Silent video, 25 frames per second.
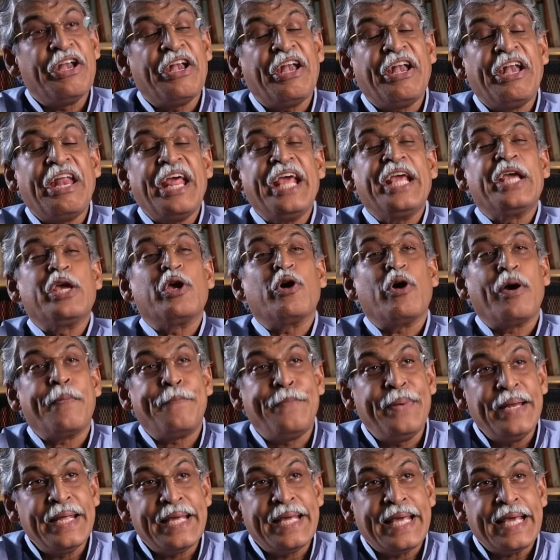Take your
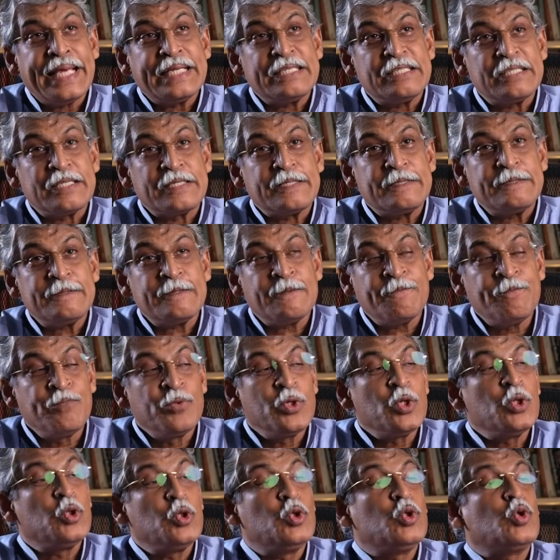applications,
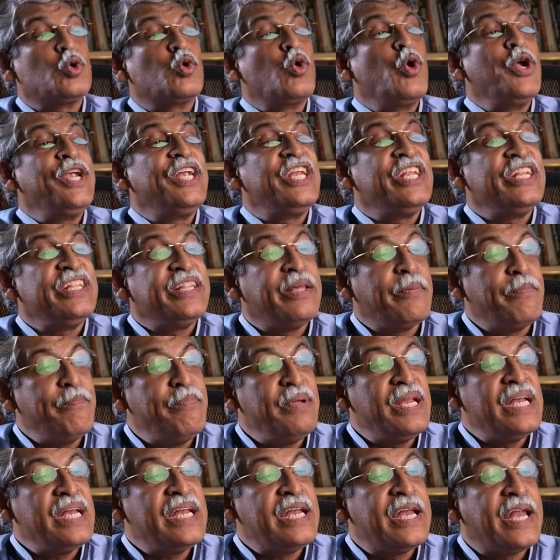throw it in the
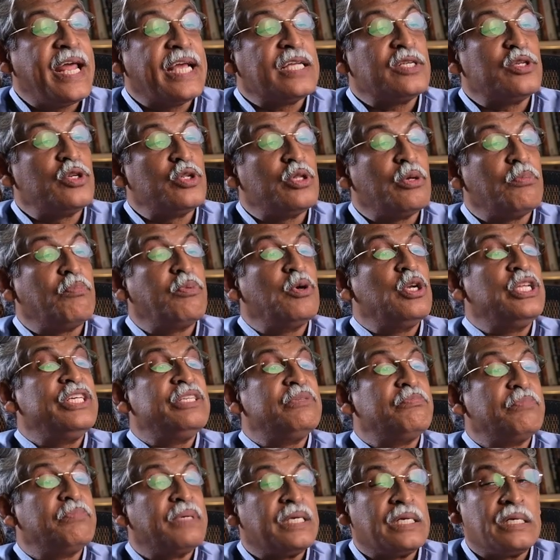bin next to the
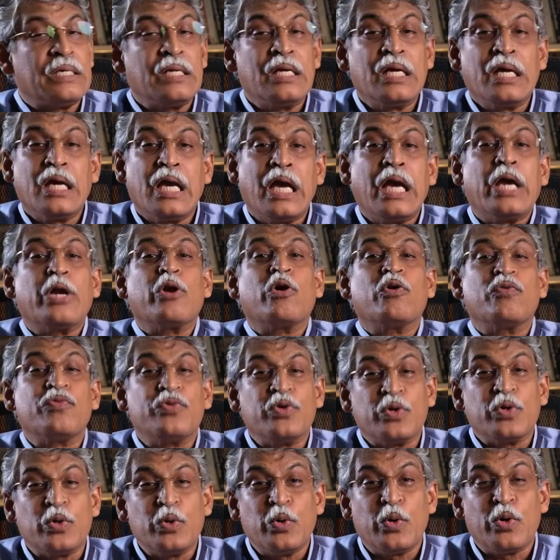policeman, and off
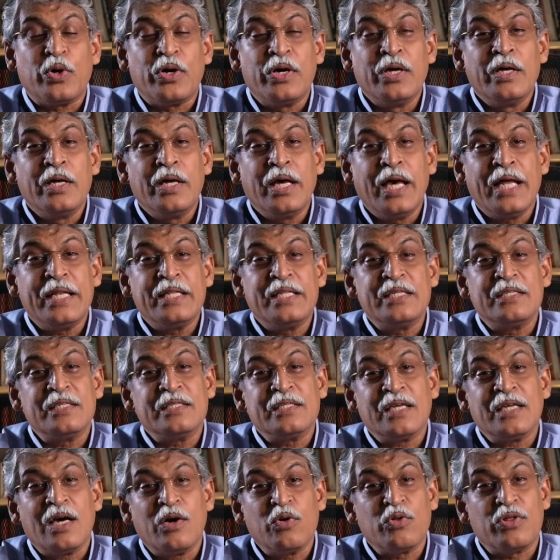you go. And this is
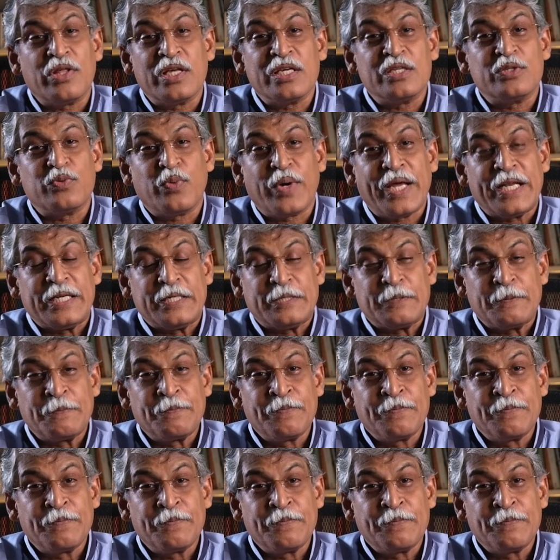how things went.